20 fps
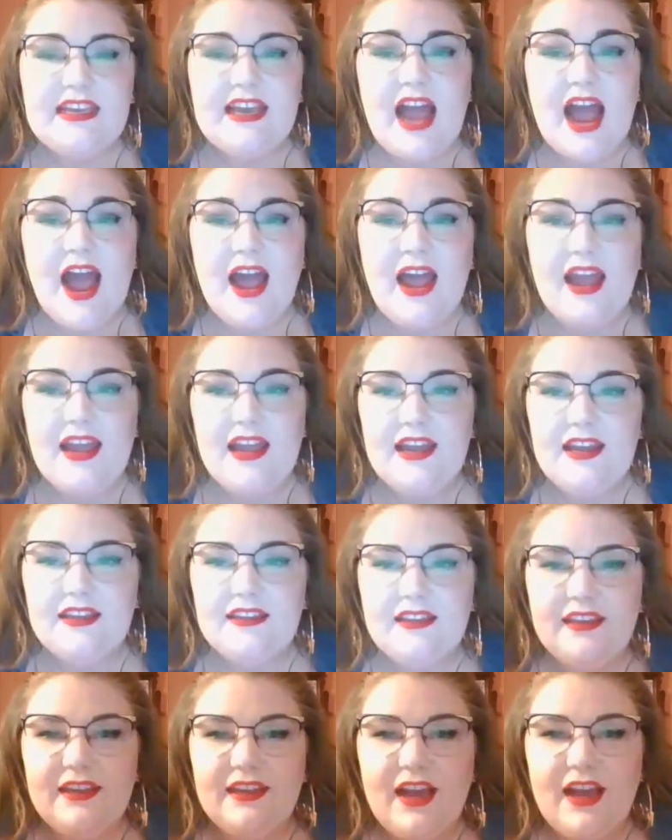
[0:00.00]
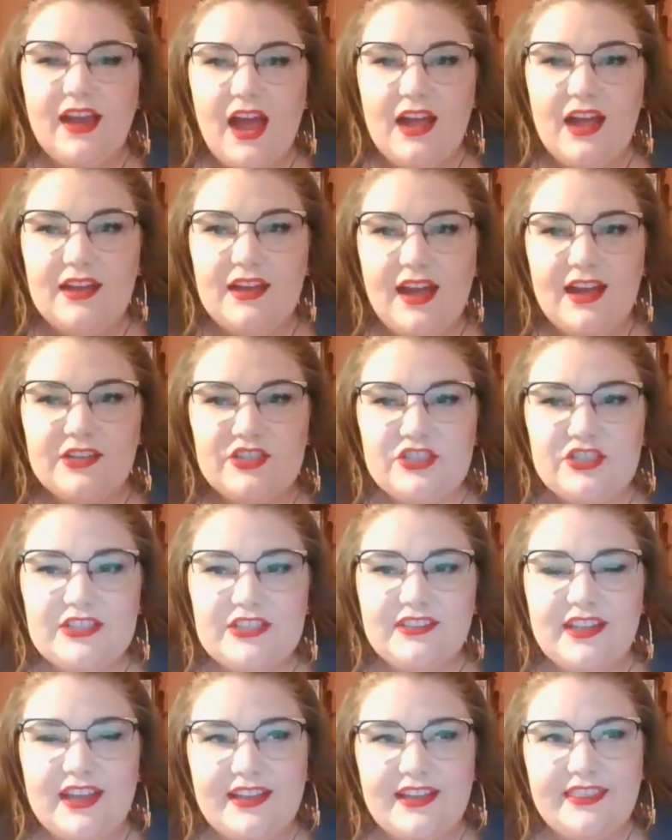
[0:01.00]
I actually
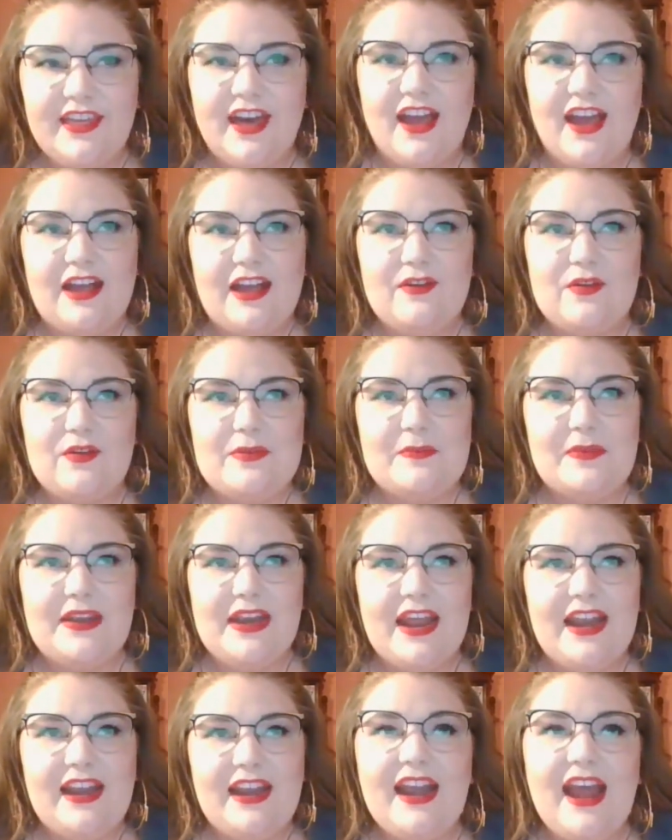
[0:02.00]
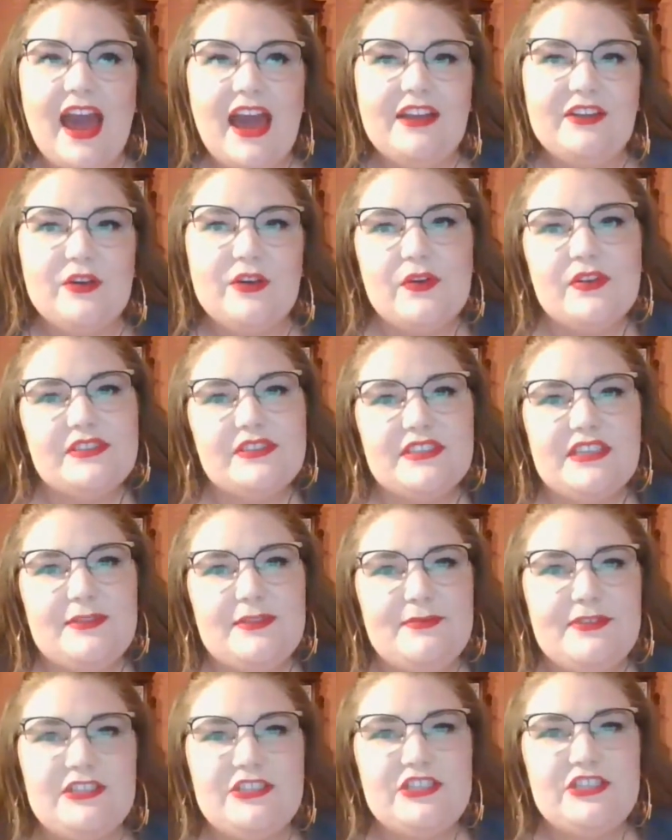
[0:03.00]
like the Highwayman, and I know it's gonna
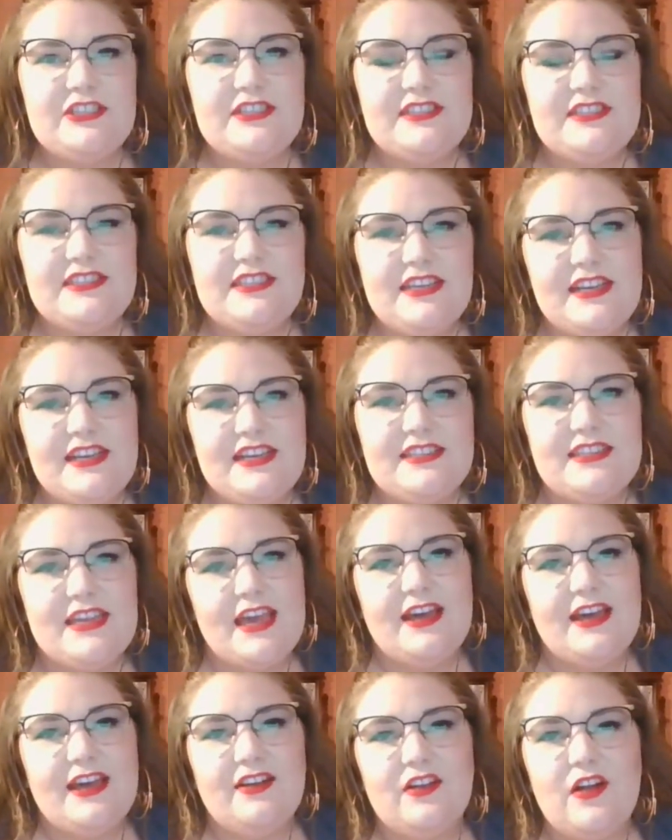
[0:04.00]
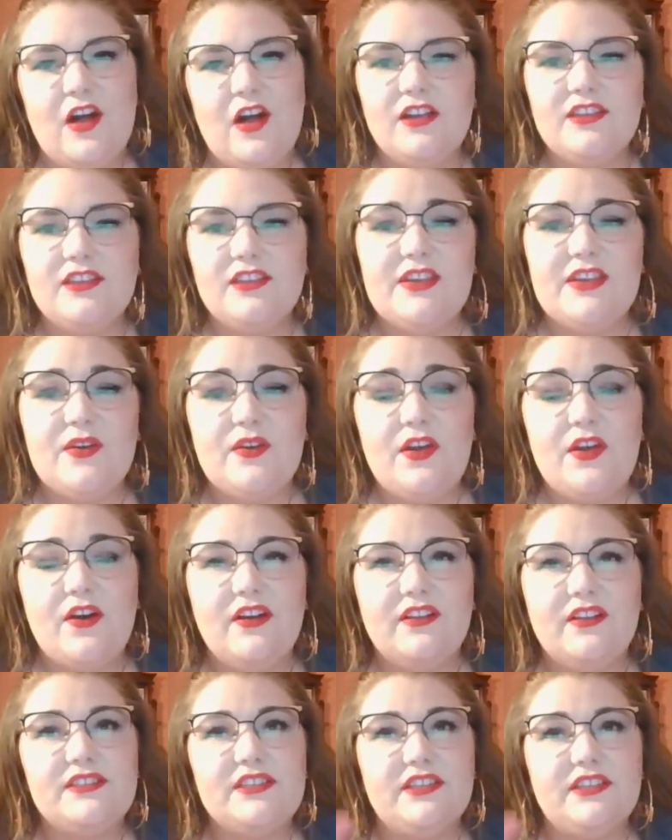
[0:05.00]
be cheesy as hell. Also,
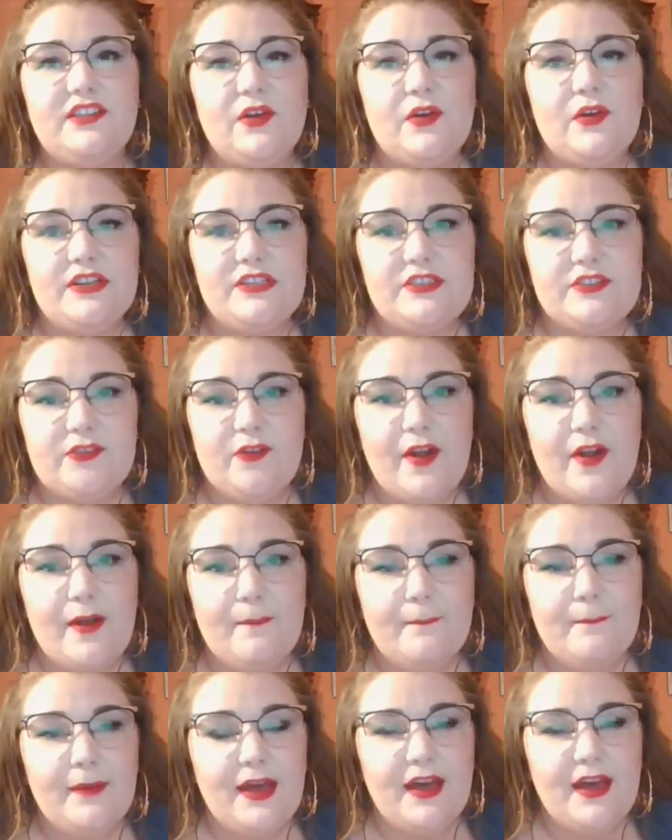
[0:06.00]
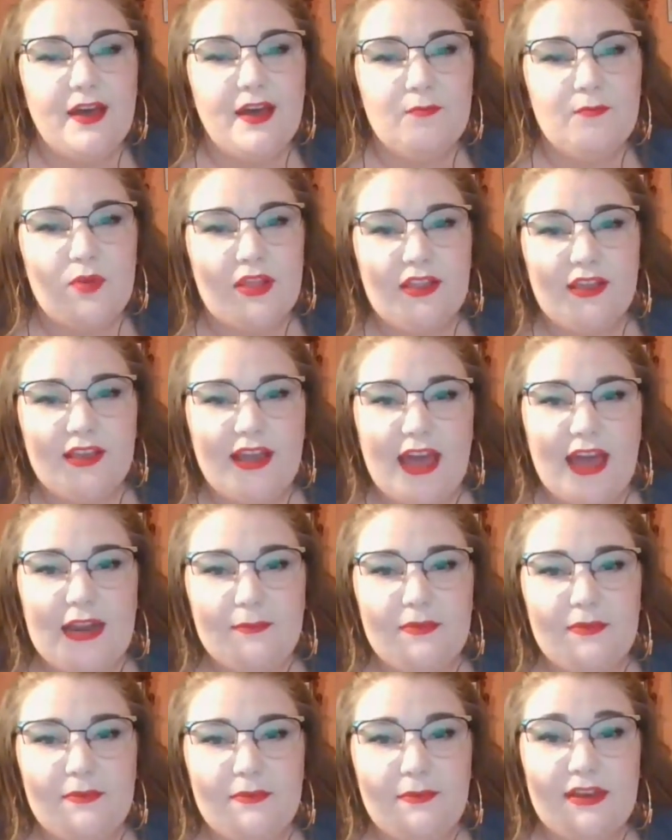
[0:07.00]
y'all, Dolores from Umbrella
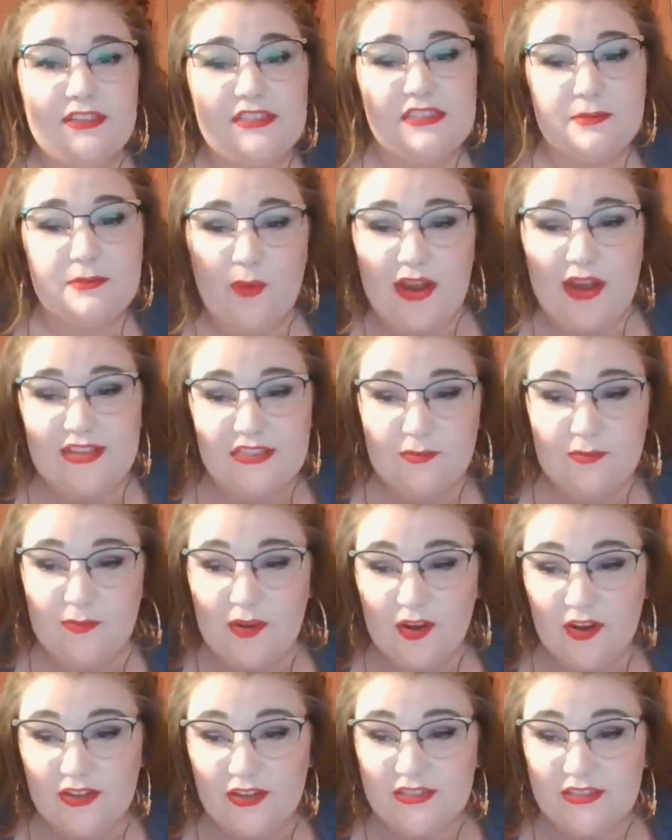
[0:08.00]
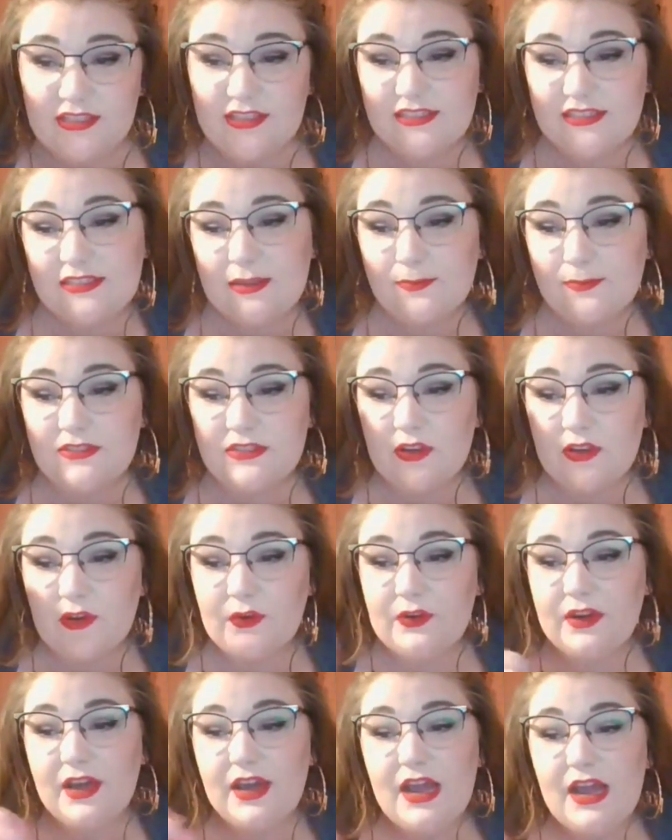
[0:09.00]
Academy made a surprise appearance in this
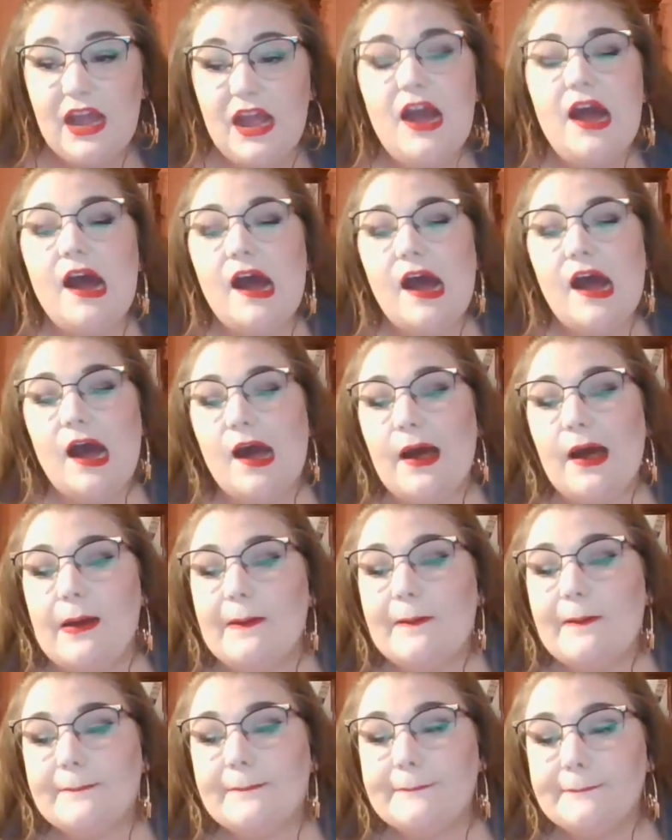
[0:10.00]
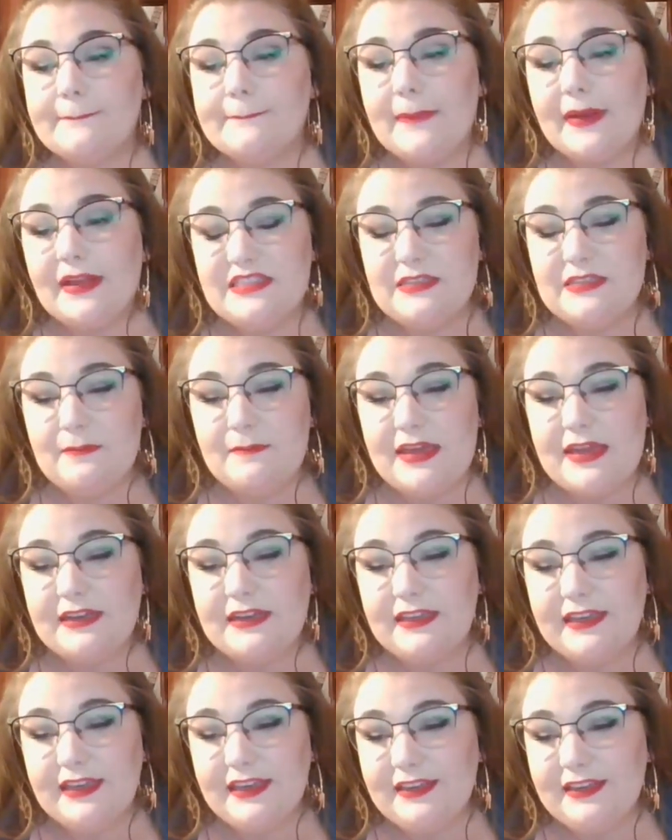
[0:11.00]
episode, as the
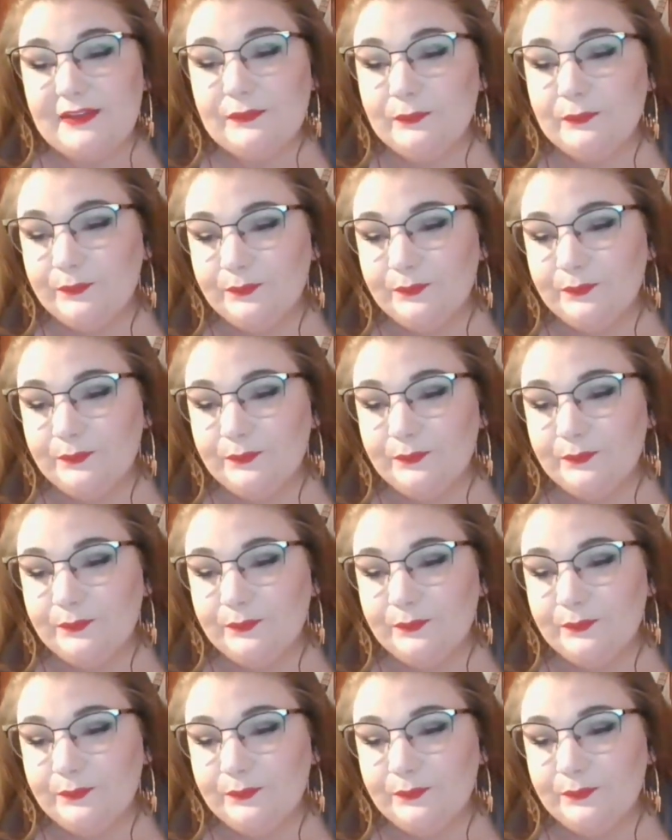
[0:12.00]
mannequin.